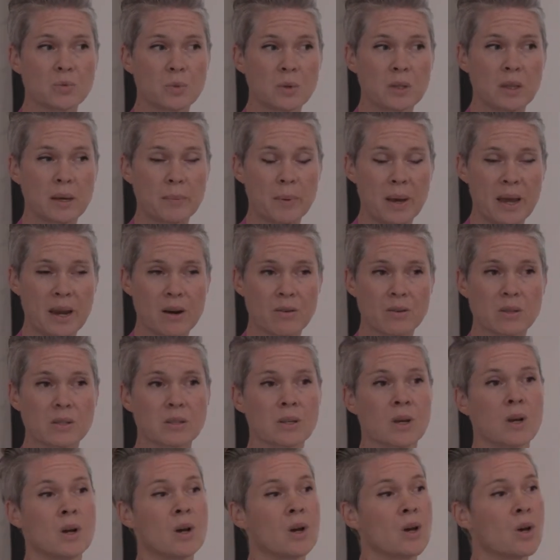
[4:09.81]
with the parents
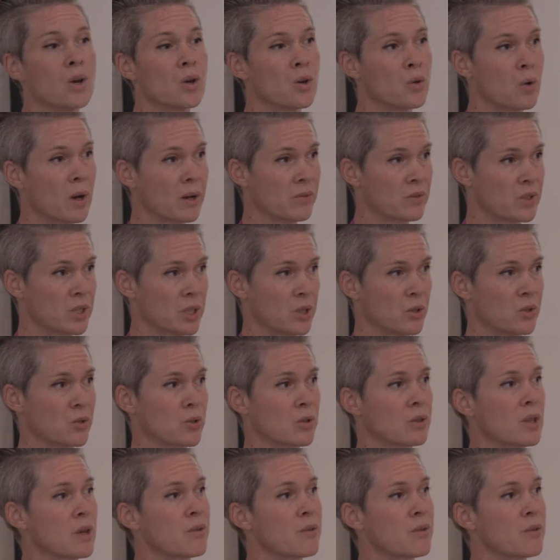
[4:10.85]
who have children.